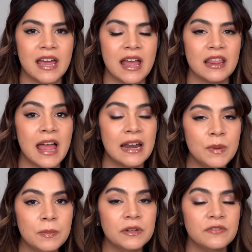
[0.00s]
A lot of
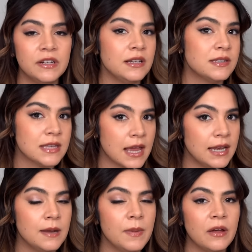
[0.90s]
people are very
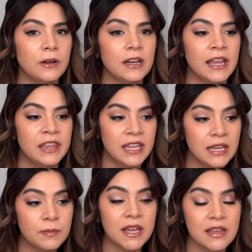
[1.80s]
excited about it. I
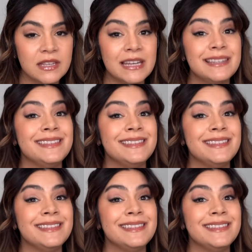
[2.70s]
think because it is